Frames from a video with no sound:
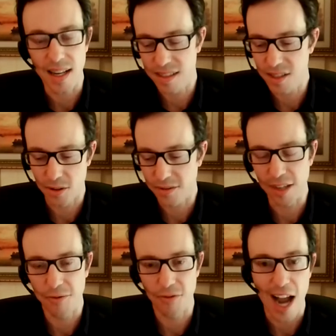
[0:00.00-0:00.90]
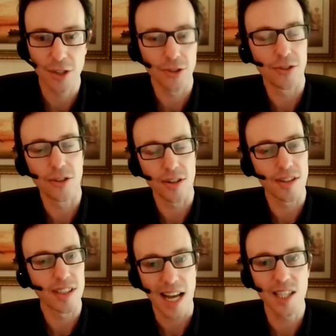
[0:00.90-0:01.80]
into sort of like
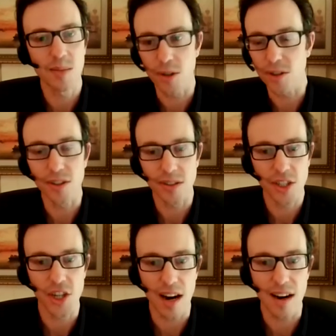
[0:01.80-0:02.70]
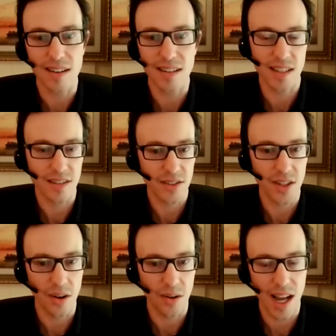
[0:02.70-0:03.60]
fractional or decimal shares. And
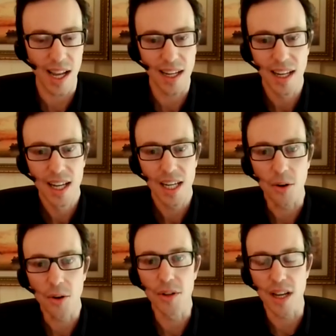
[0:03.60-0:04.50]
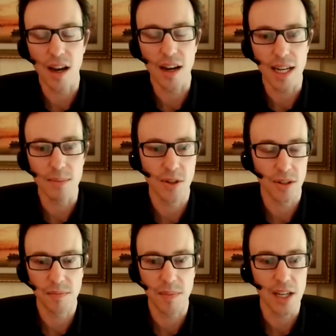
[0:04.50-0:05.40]
so early on, I
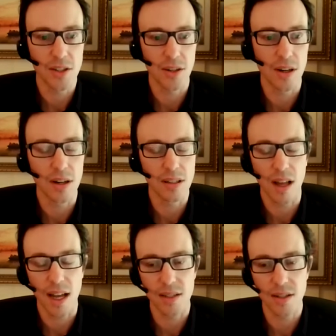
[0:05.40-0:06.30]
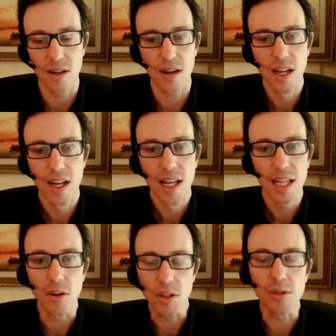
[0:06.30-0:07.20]
sort of make sure clients are,
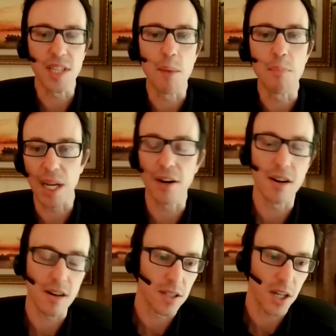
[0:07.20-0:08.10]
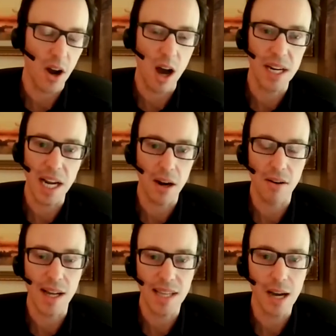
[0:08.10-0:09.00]
using a bigger
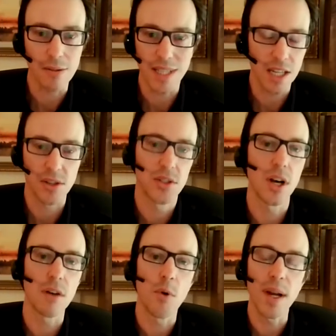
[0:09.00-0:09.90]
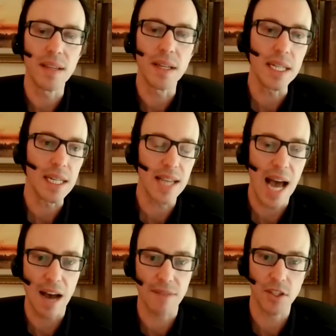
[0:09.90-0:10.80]
denominator at the outset, just to avoid the need to
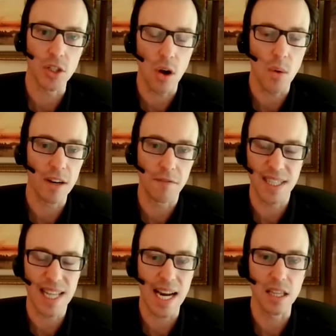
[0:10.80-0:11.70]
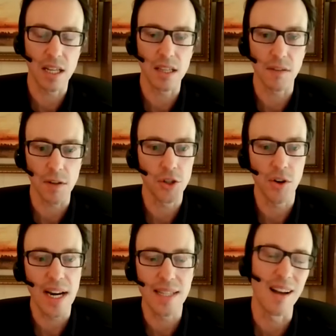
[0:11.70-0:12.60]
have to go and fix that in the future.
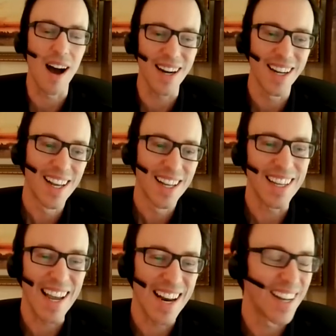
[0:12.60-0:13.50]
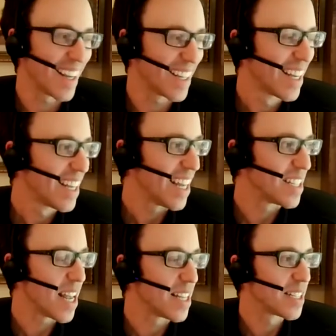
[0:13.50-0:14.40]
And it's not, again,
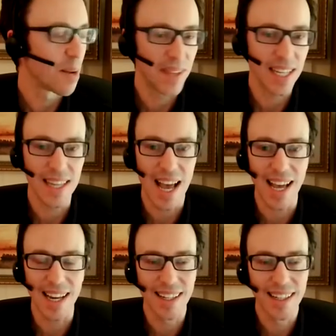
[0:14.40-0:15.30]
it's something that